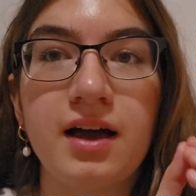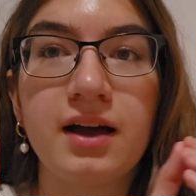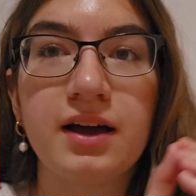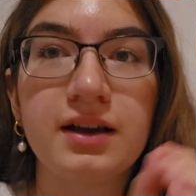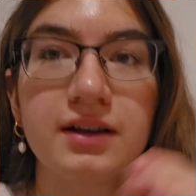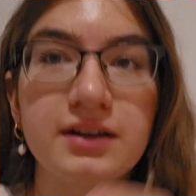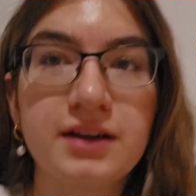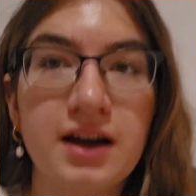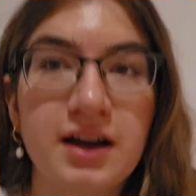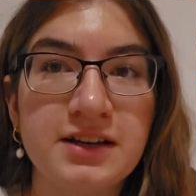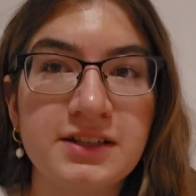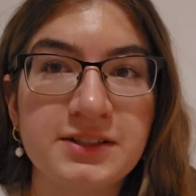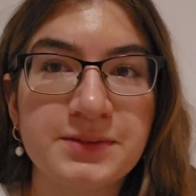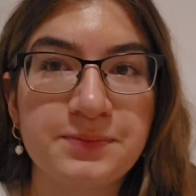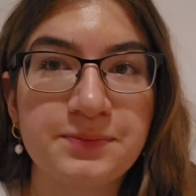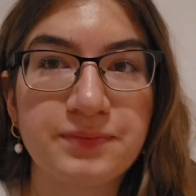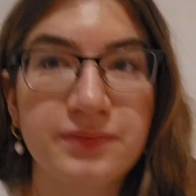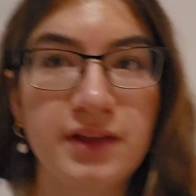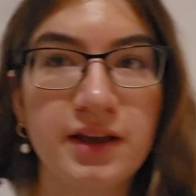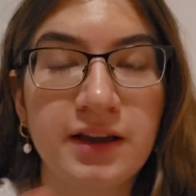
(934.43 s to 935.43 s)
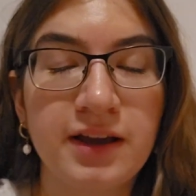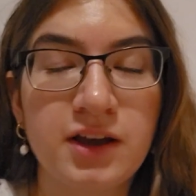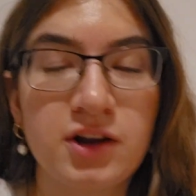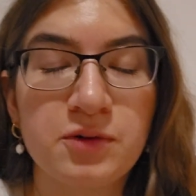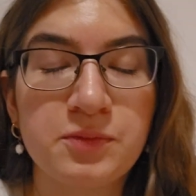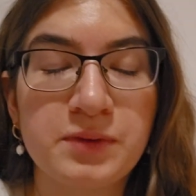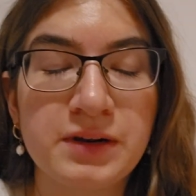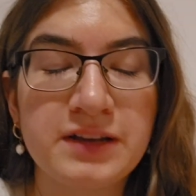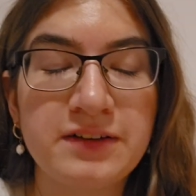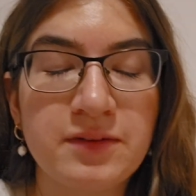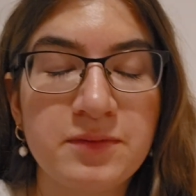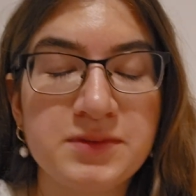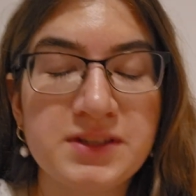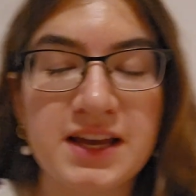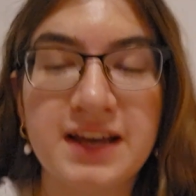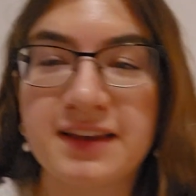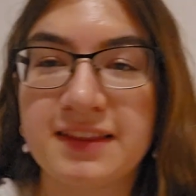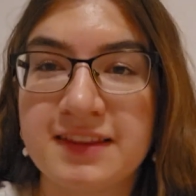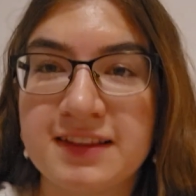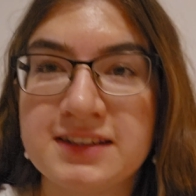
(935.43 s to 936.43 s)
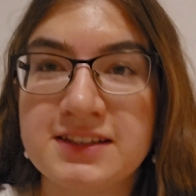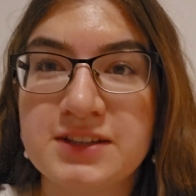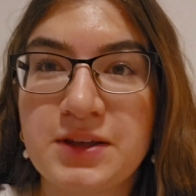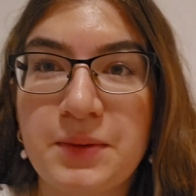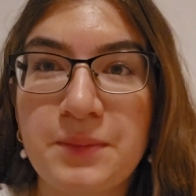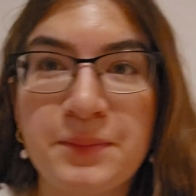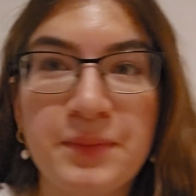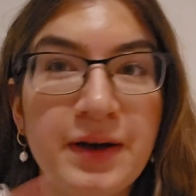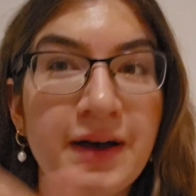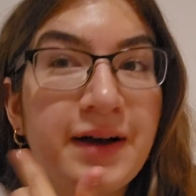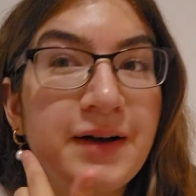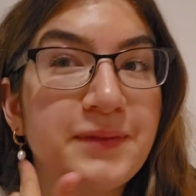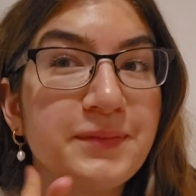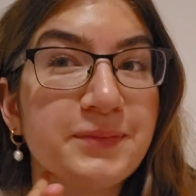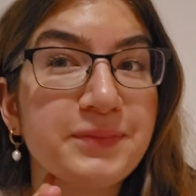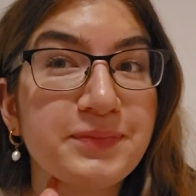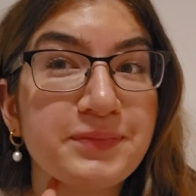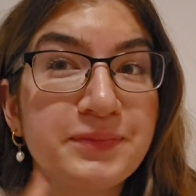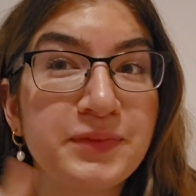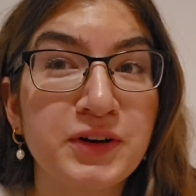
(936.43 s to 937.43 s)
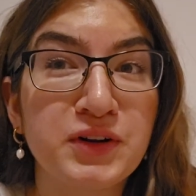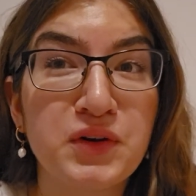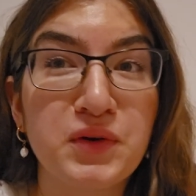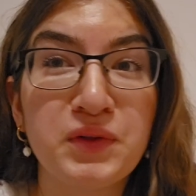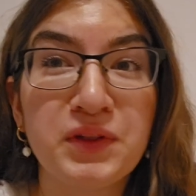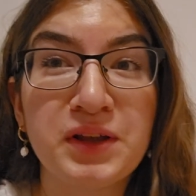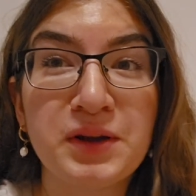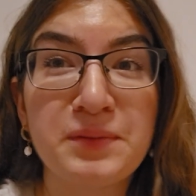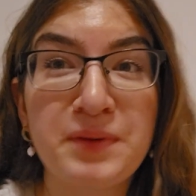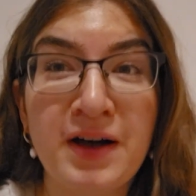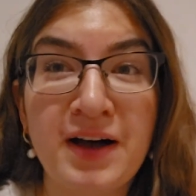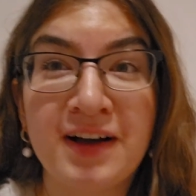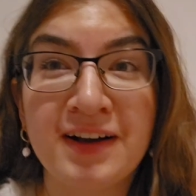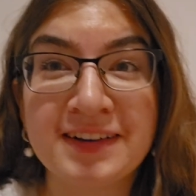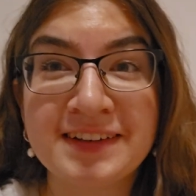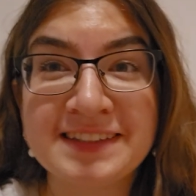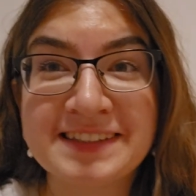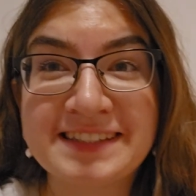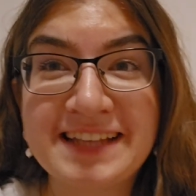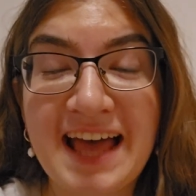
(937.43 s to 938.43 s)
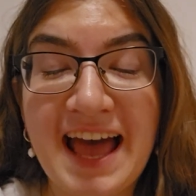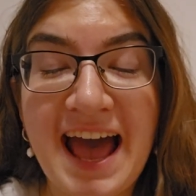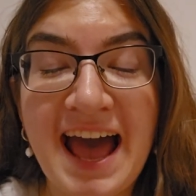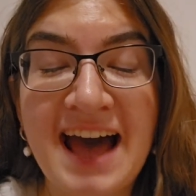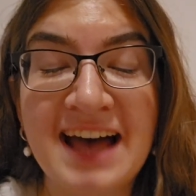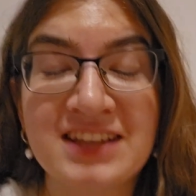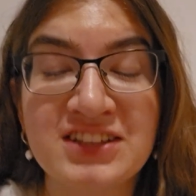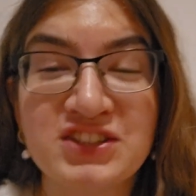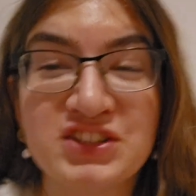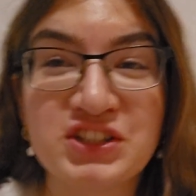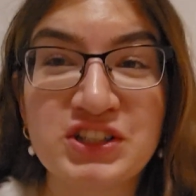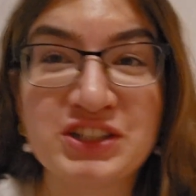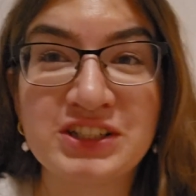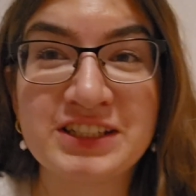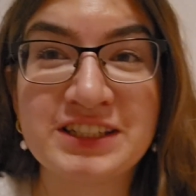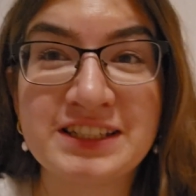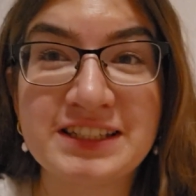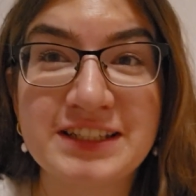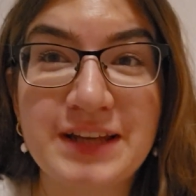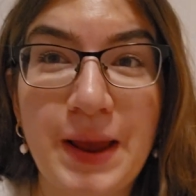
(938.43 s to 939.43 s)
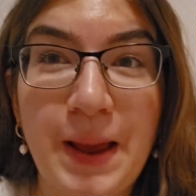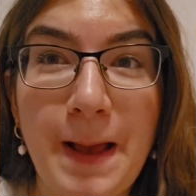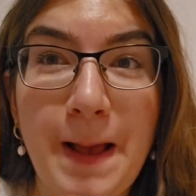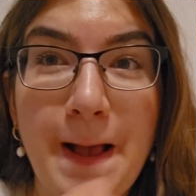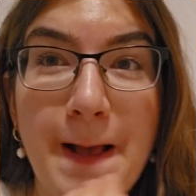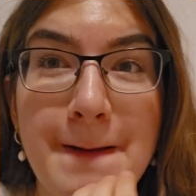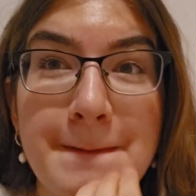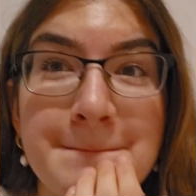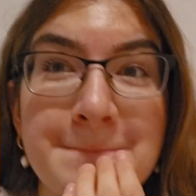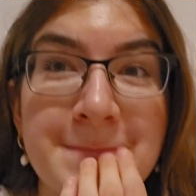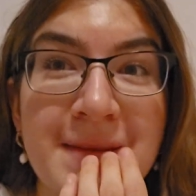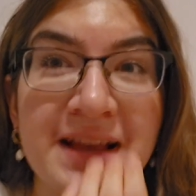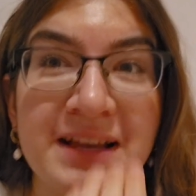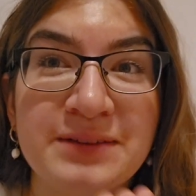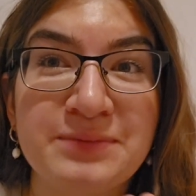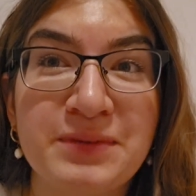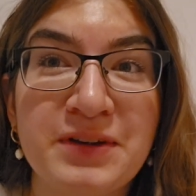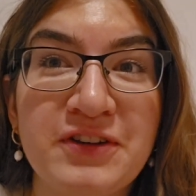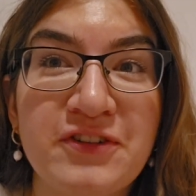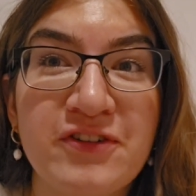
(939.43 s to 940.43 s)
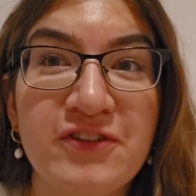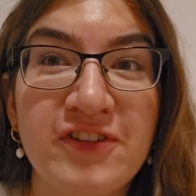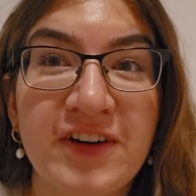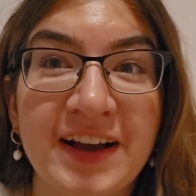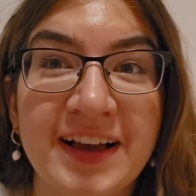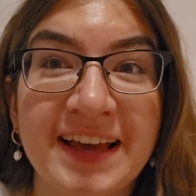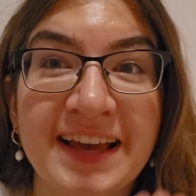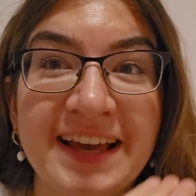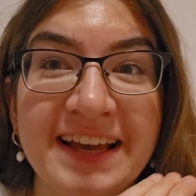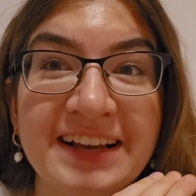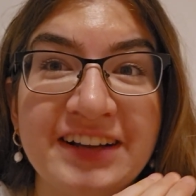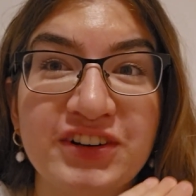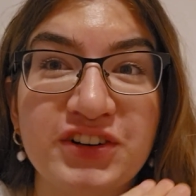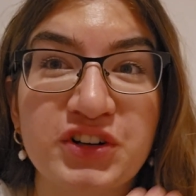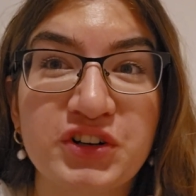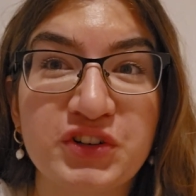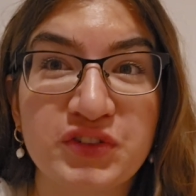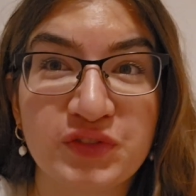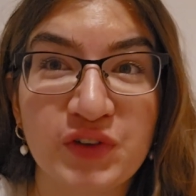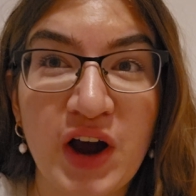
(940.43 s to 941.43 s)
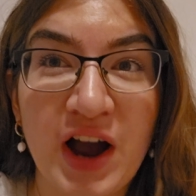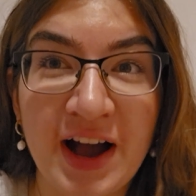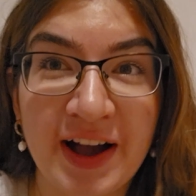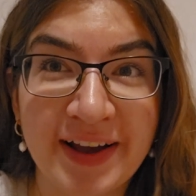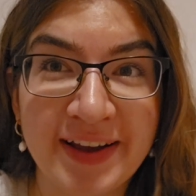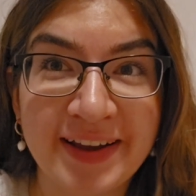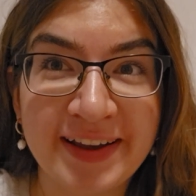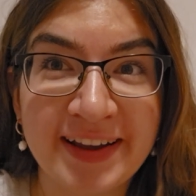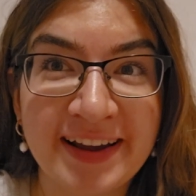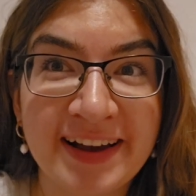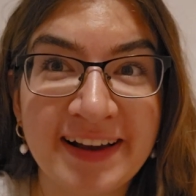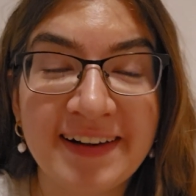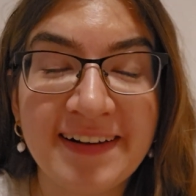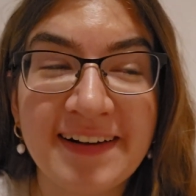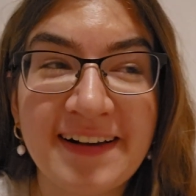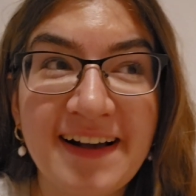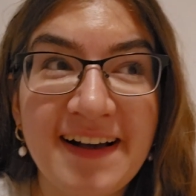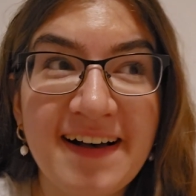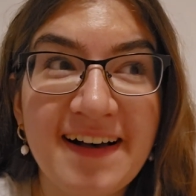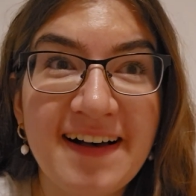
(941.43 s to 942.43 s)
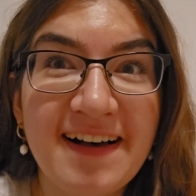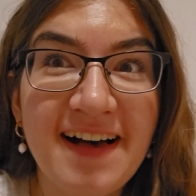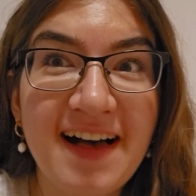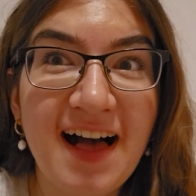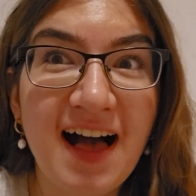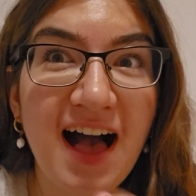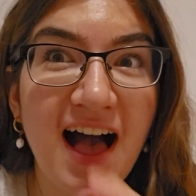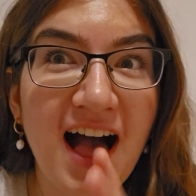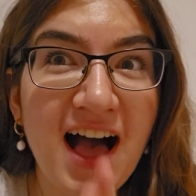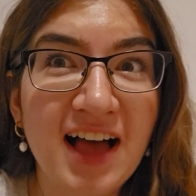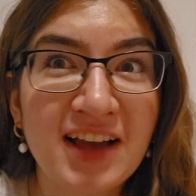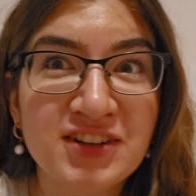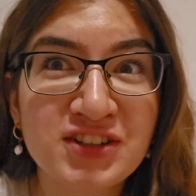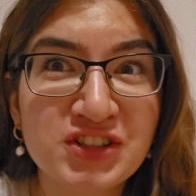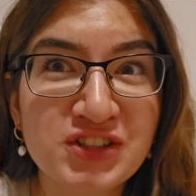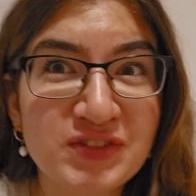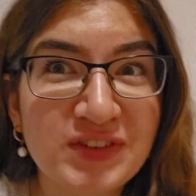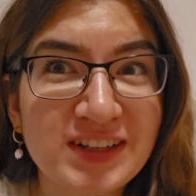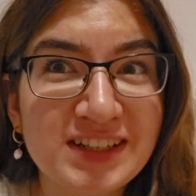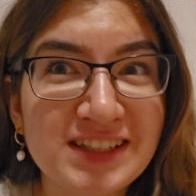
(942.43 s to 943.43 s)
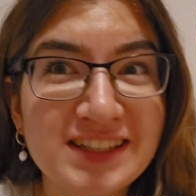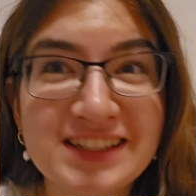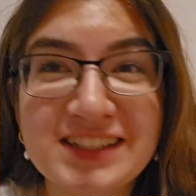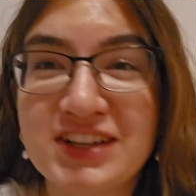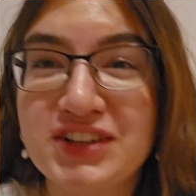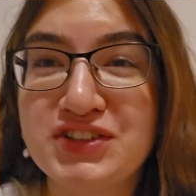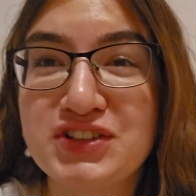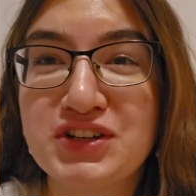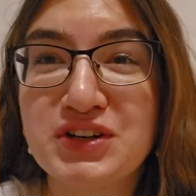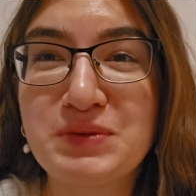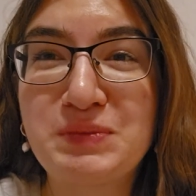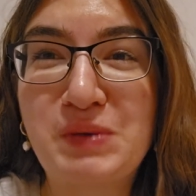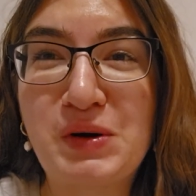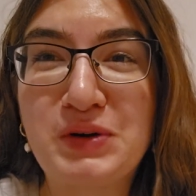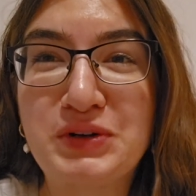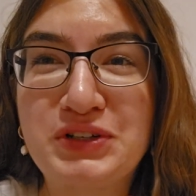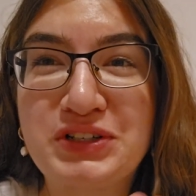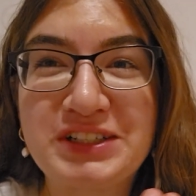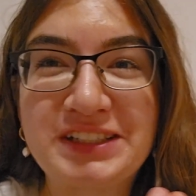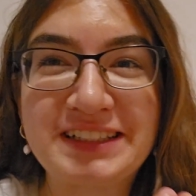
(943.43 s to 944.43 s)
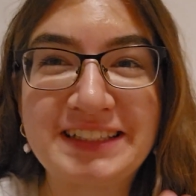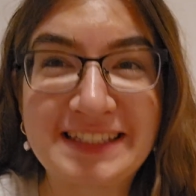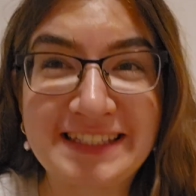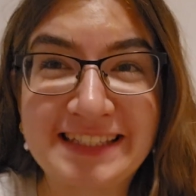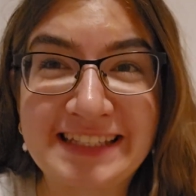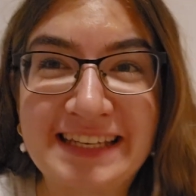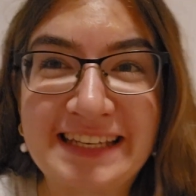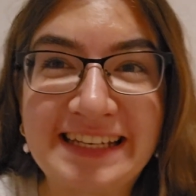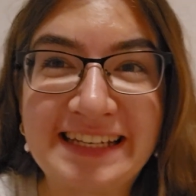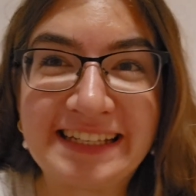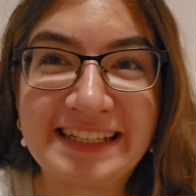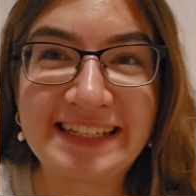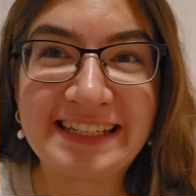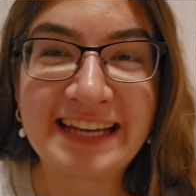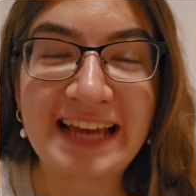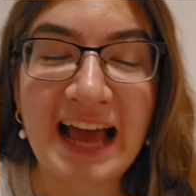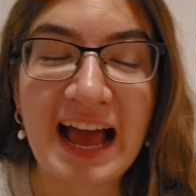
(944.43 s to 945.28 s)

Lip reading: Guys, I cannot believe I'm saying this, but Magnolia Parks has just made me fucking cry. I just read such an emotional scene